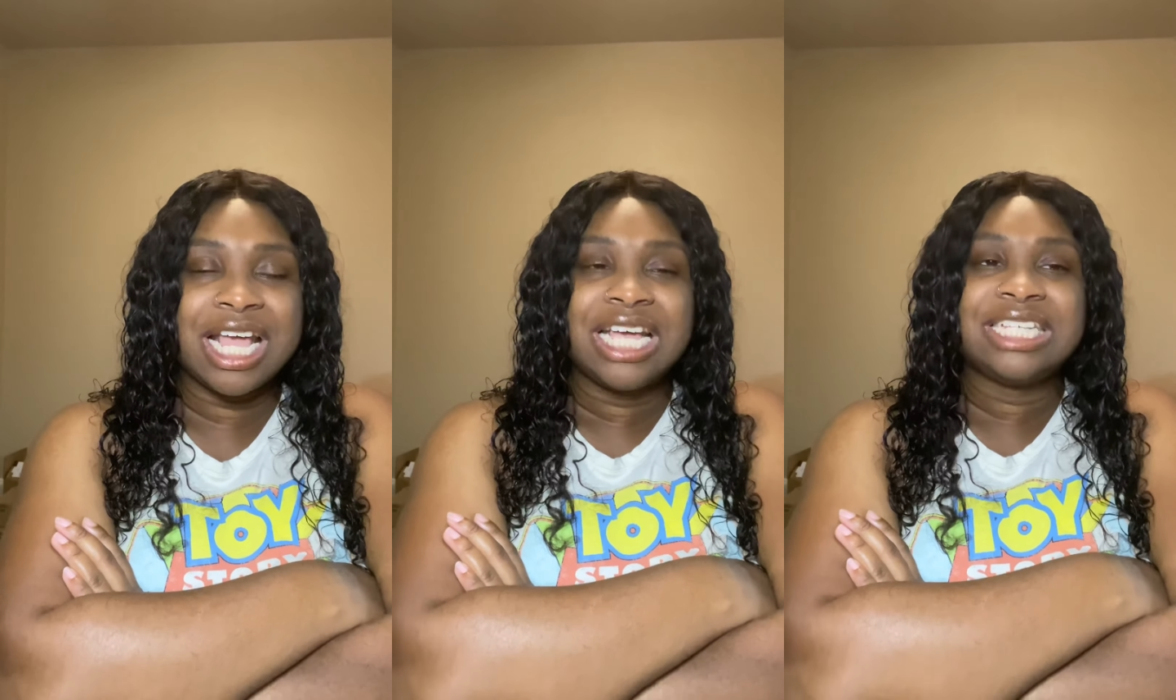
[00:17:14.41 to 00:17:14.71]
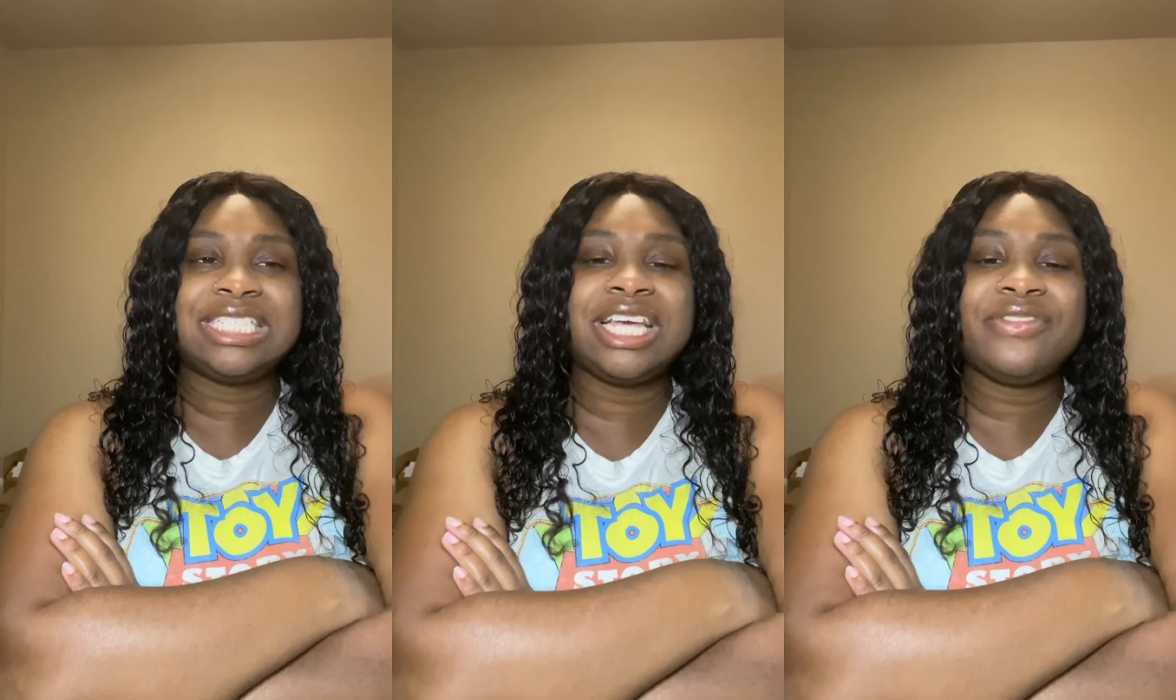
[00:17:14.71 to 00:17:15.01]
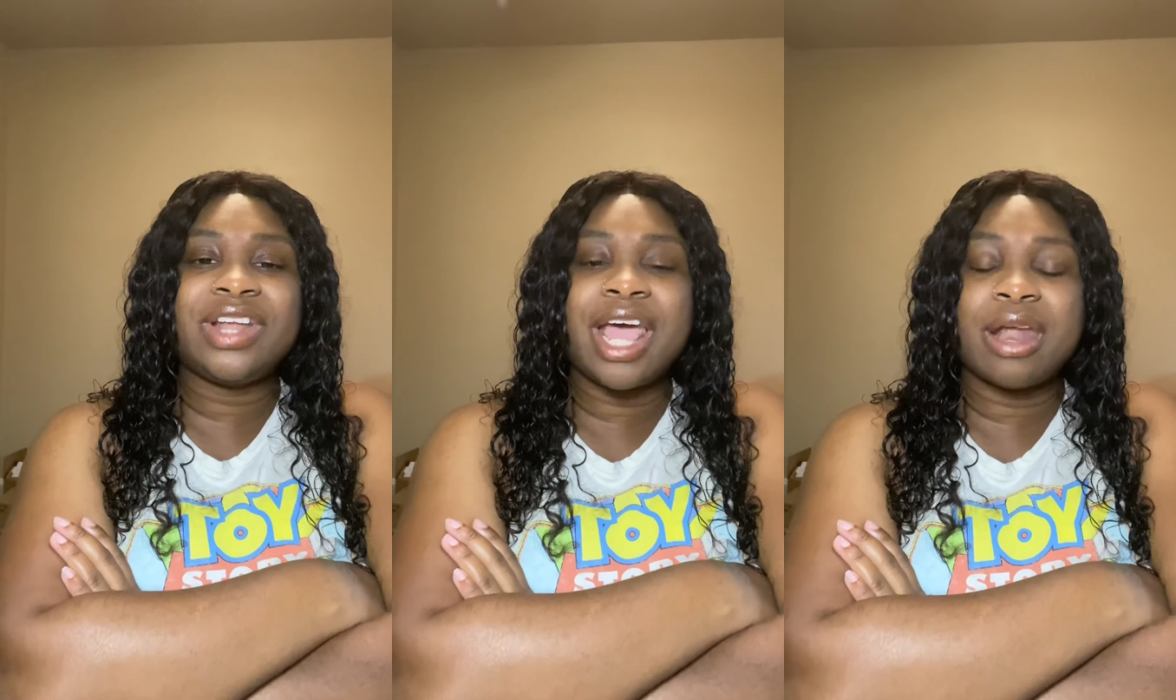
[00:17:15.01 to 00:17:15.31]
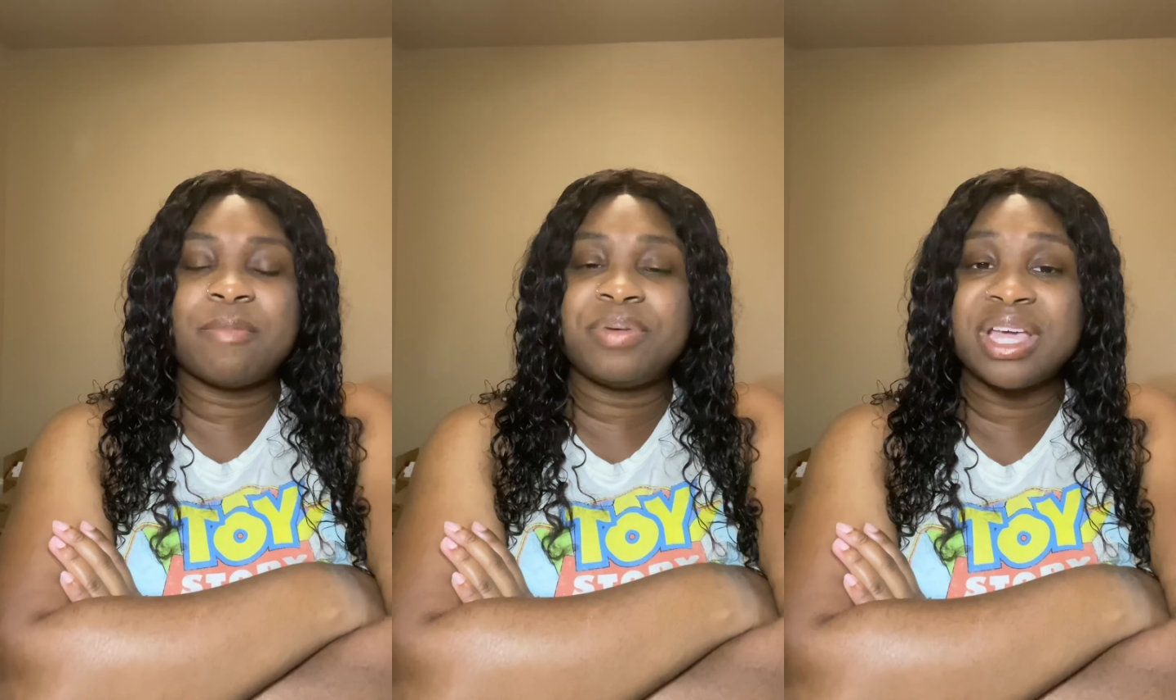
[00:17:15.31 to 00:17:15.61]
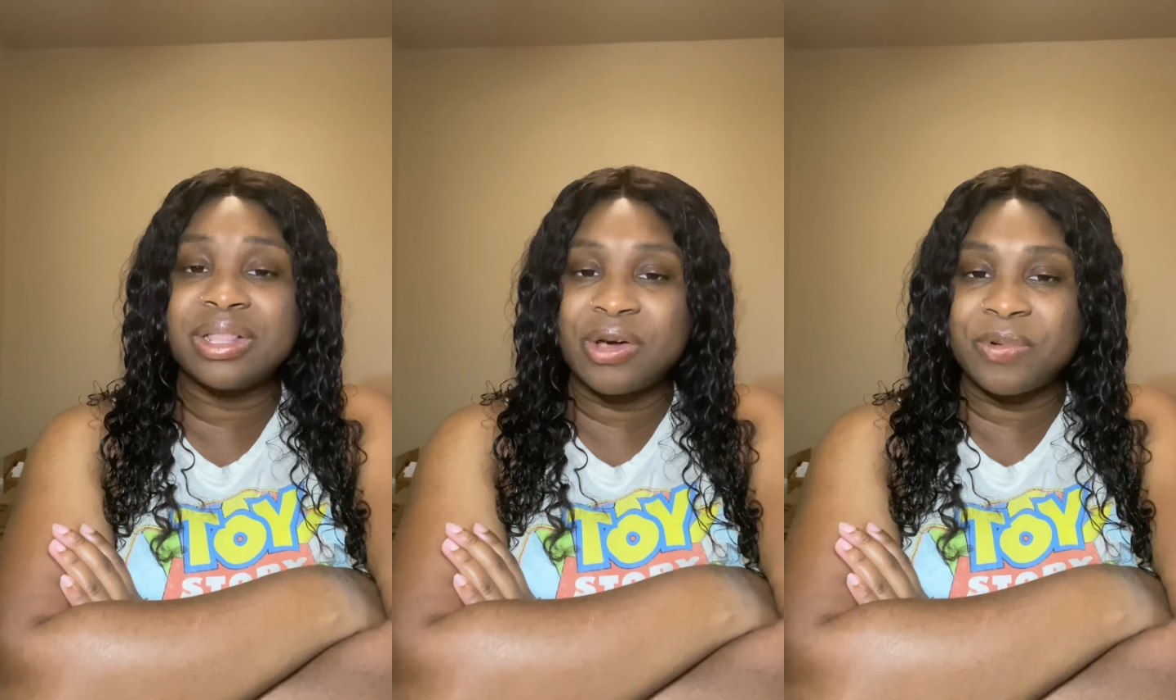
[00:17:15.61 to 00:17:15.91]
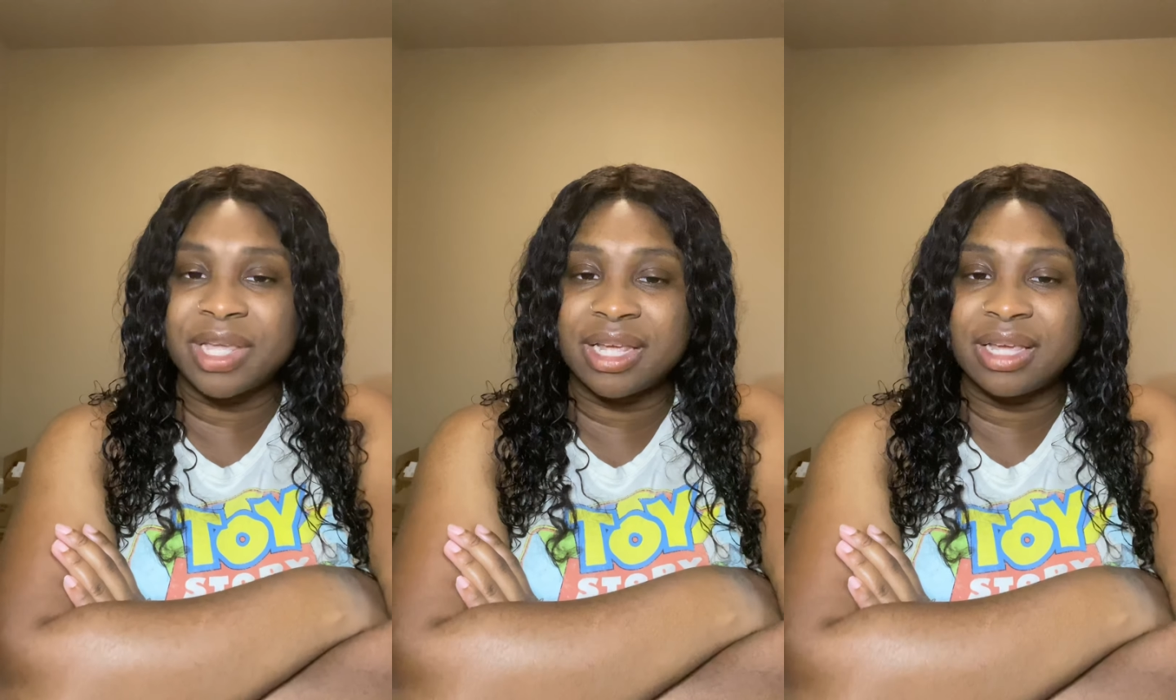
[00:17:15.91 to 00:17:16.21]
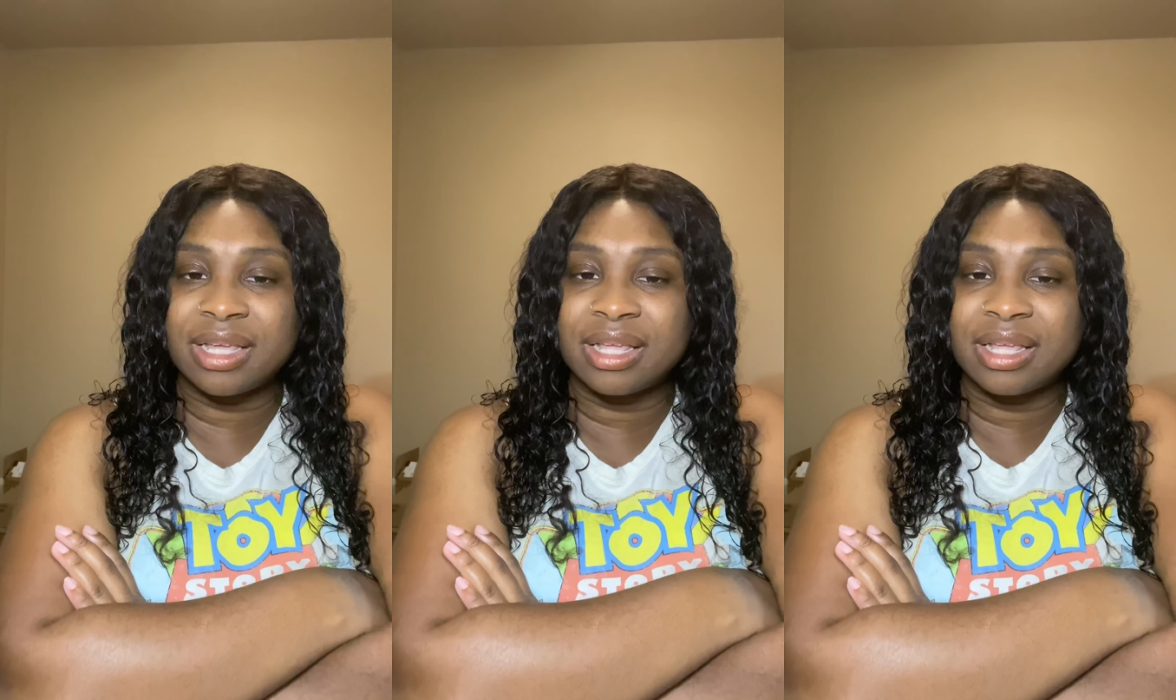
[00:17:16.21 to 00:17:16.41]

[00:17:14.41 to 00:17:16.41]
She even had a pillow in it.